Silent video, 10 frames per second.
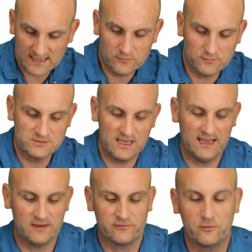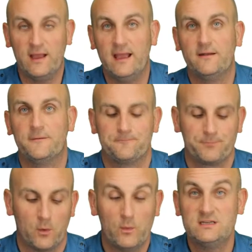equals x squared.
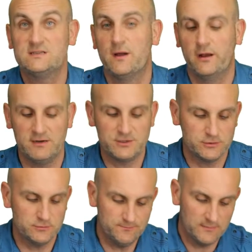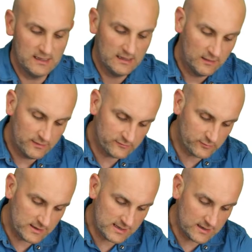Which is my original? This
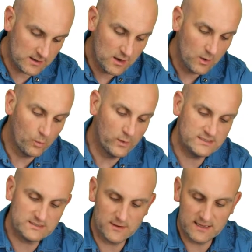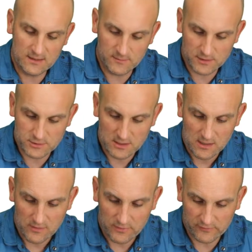one here. Which is my image?
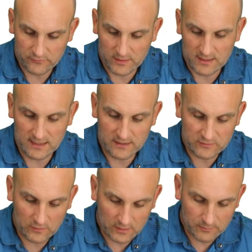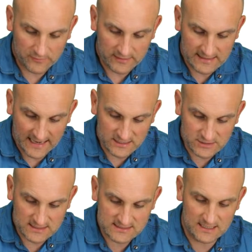This one here. So I'm going to put the
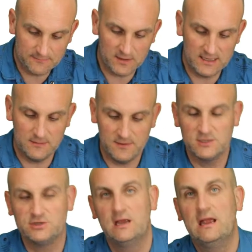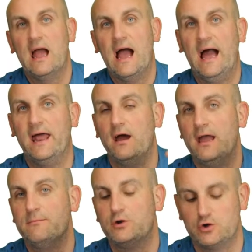dashes in my image, and
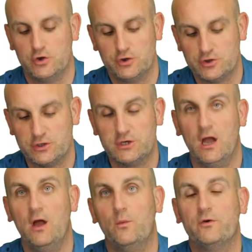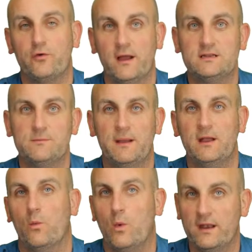I am good to go. We're trying to
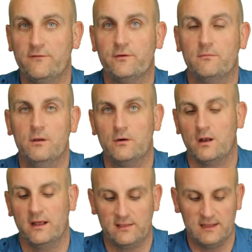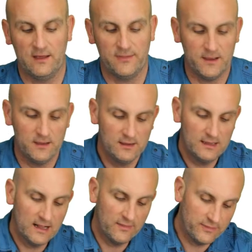make one of them look like the other,
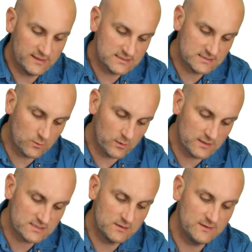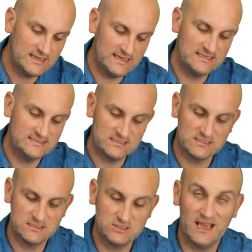and this is the one that's going to be
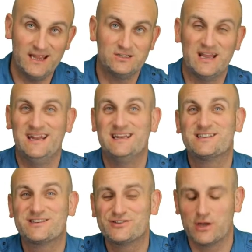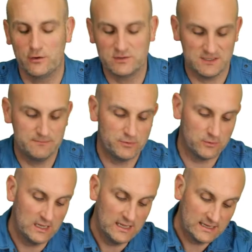easiest to change. And it's so
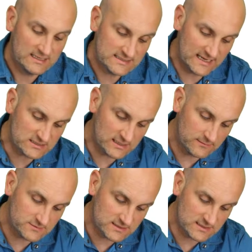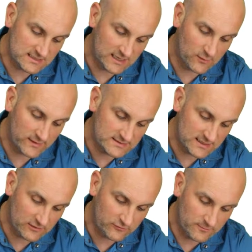simple, because actually I'm just going to take away
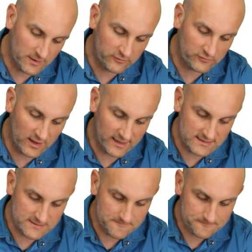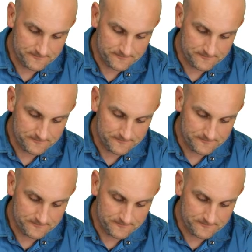6 from both sides.